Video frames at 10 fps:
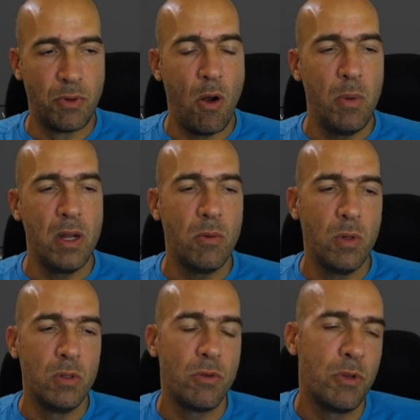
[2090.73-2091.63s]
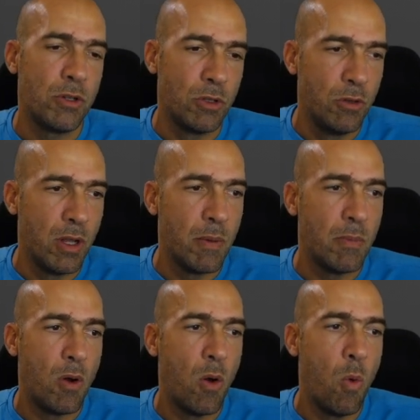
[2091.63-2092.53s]
probably we should do
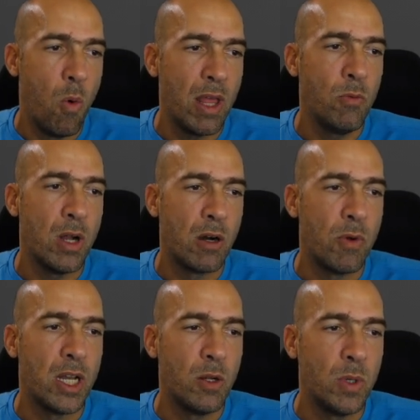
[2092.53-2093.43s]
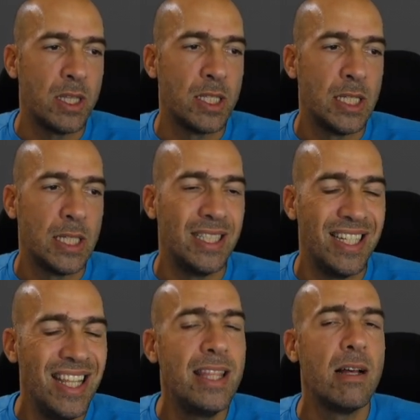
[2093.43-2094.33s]
them when we are ready with
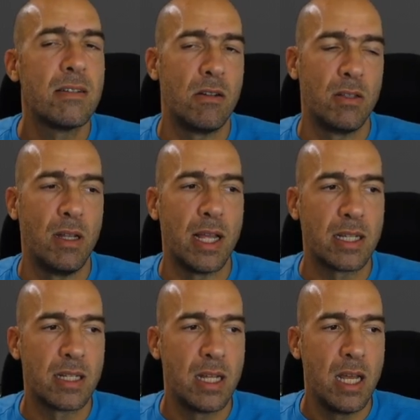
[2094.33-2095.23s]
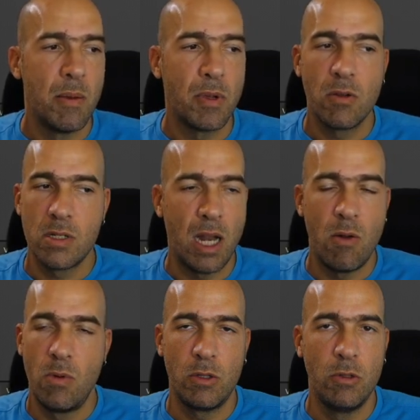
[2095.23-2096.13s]
the details on the legs, because I
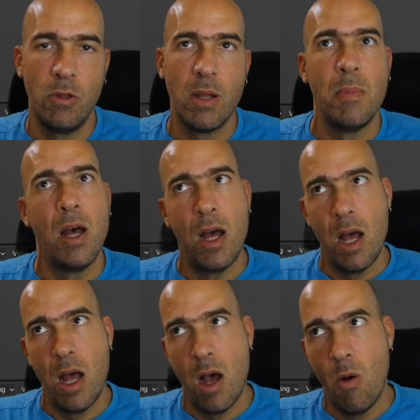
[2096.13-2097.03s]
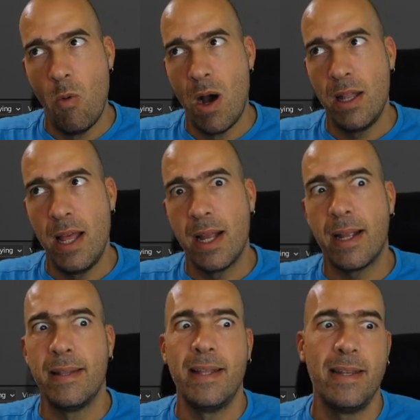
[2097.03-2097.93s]
don't want to do them one
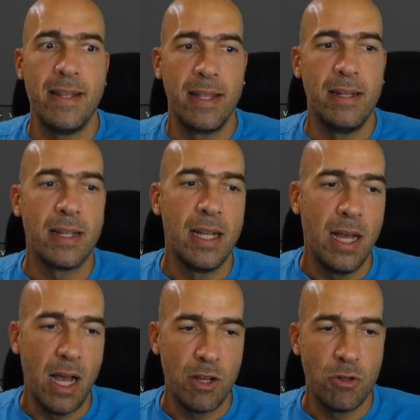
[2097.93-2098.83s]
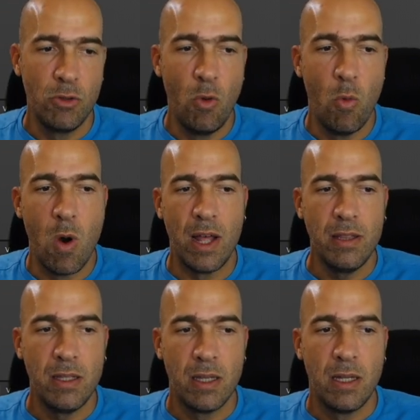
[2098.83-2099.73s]
leg and then the other leg. I should do
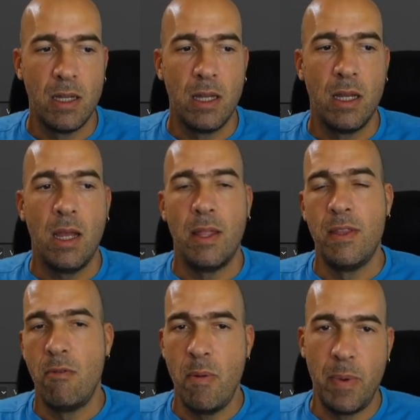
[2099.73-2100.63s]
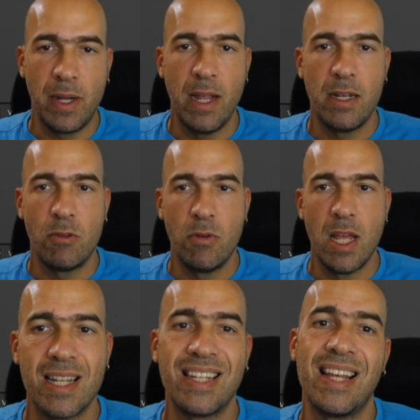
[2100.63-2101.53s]
one and then replicate it
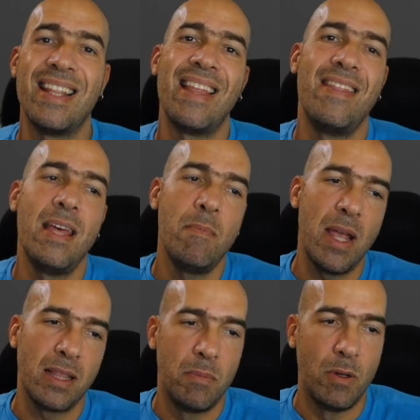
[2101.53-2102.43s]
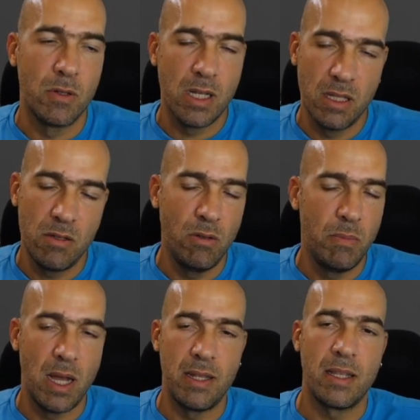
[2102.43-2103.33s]
other side and then make the pose. And this
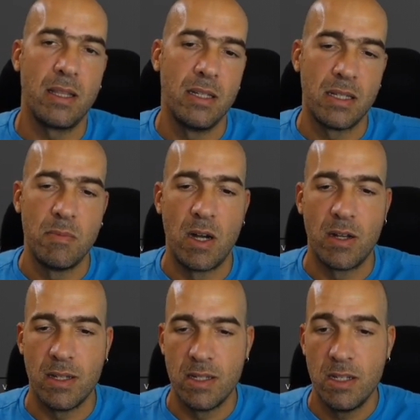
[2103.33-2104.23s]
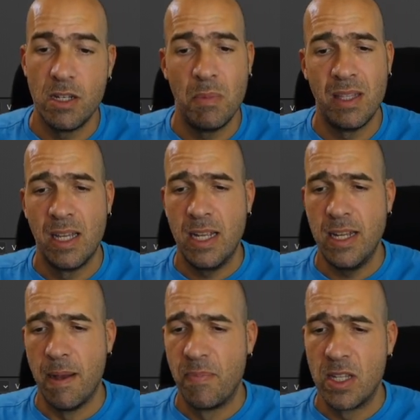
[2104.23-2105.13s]
will be, I think, the smarter decision. But
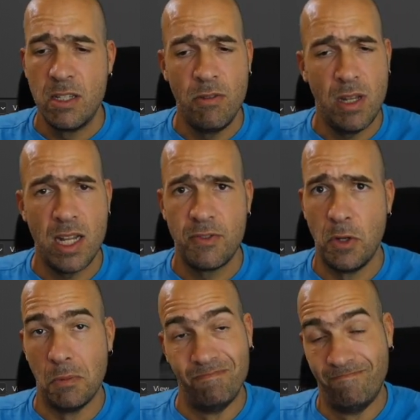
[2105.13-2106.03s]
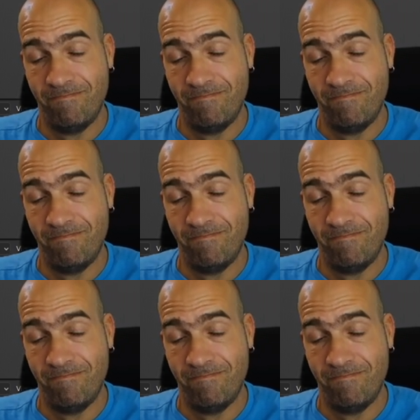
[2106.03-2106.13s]
yeah, see you in the next video.